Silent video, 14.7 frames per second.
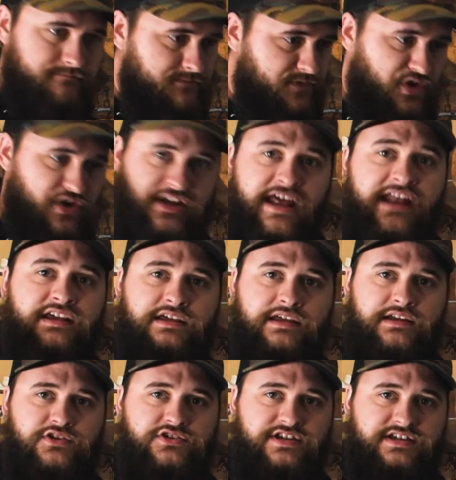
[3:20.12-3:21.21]
your kinetic
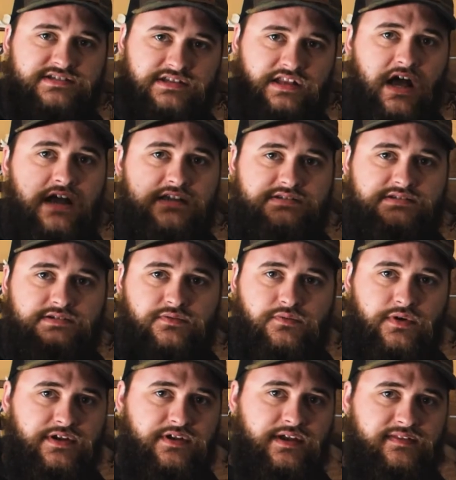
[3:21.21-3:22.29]
energy is lost,
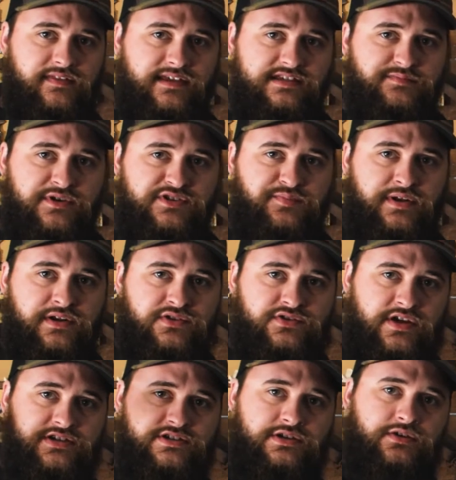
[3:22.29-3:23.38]
where you get this much
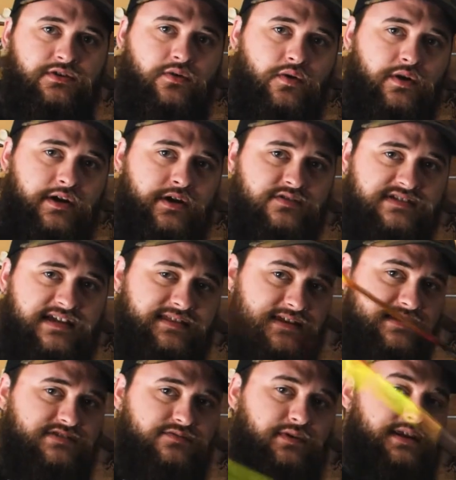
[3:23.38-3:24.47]
penetration, or it goes like
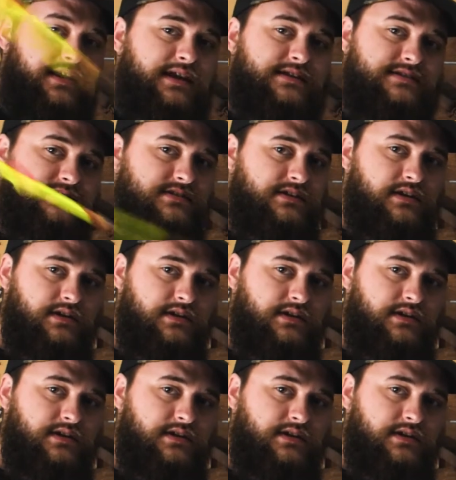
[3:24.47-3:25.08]
this when it hits.